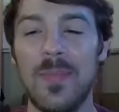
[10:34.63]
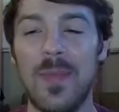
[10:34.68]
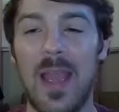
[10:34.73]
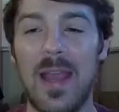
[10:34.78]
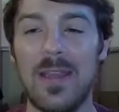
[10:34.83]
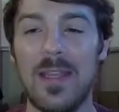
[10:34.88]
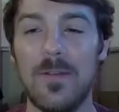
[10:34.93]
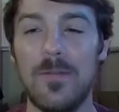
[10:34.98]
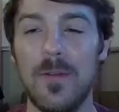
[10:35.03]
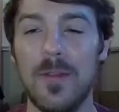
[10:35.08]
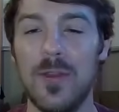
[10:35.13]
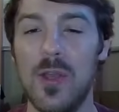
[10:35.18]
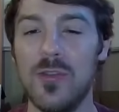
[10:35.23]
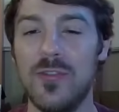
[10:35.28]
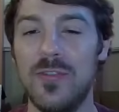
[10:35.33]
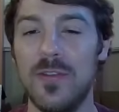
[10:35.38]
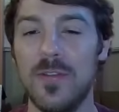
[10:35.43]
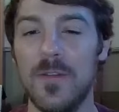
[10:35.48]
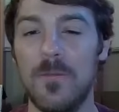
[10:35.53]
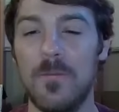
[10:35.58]
I definitely
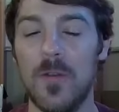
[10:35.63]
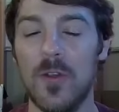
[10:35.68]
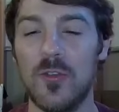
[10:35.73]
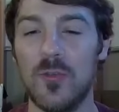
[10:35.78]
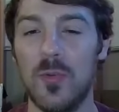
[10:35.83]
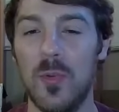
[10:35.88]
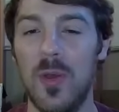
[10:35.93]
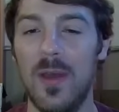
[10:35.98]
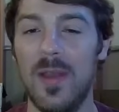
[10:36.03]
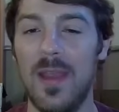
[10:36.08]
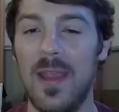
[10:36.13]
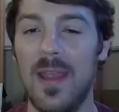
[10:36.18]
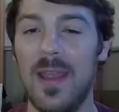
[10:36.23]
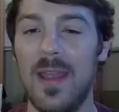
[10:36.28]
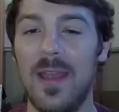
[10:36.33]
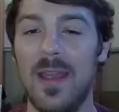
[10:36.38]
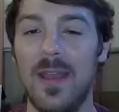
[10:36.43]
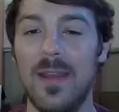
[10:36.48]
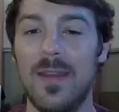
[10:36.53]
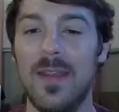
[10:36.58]
no-shield the first one,
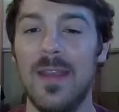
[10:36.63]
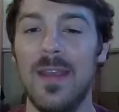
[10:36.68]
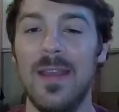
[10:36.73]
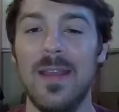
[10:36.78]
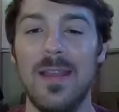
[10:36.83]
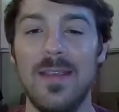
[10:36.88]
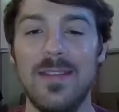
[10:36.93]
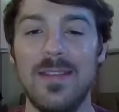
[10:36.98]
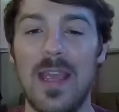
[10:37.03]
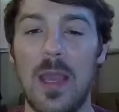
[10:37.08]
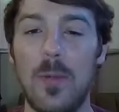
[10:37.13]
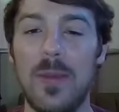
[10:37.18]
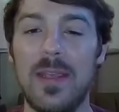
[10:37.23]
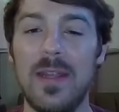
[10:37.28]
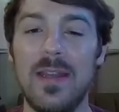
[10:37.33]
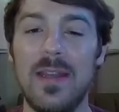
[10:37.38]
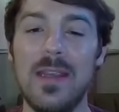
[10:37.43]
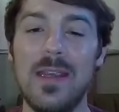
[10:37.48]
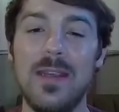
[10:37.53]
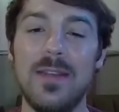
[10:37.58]
and yeah, we
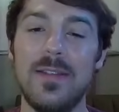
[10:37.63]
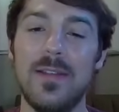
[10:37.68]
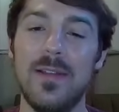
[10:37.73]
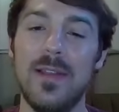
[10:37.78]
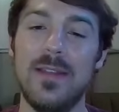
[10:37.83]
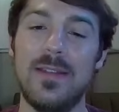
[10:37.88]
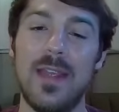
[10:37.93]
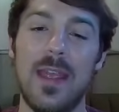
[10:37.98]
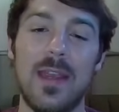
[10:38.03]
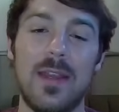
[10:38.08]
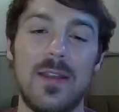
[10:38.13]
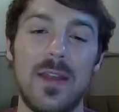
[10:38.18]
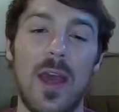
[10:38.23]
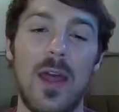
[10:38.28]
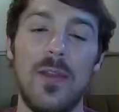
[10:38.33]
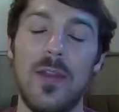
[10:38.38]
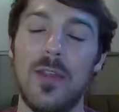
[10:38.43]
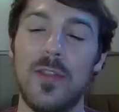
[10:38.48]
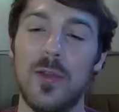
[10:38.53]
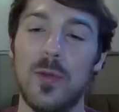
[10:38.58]
could easily tank
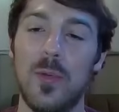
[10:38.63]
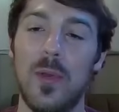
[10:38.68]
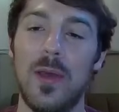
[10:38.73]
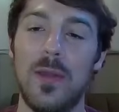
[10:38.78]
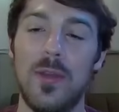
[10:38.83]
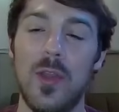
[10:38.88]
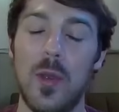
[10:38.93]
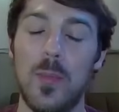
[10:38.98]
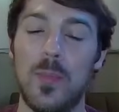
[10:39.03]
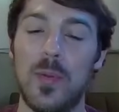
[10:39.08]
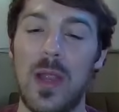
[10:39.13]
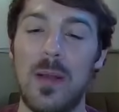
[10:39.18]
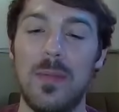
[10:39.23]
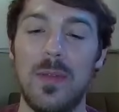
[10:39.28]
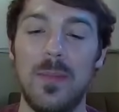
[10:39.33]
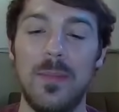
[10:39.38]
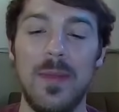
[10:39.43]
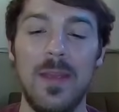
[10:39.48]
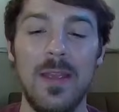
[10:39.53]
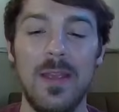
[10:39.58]
another one, no
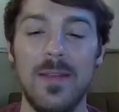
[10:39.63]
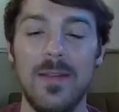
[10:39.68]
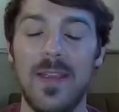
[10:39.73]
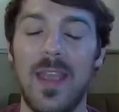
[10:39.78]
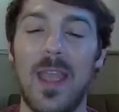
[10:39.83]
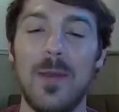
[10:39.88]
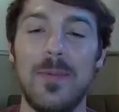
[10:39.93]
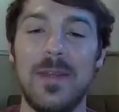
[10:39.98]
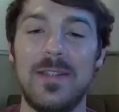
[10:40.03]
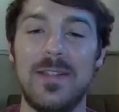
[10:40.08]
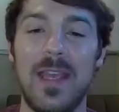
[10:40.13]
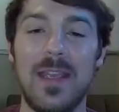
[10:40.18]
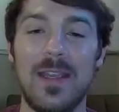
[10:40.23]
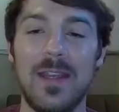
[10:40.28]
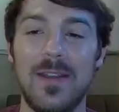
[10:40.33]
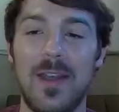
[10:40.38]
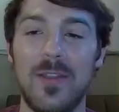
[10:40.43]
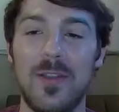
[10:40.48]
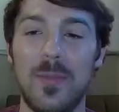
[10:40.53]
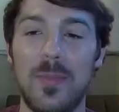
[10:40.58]
problem, and we take
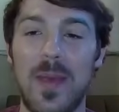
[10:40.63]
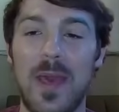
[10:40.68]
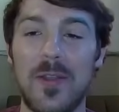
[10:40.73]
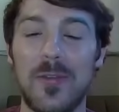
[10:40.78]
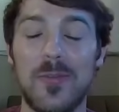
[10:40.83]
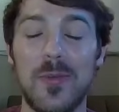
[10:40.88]
another battle.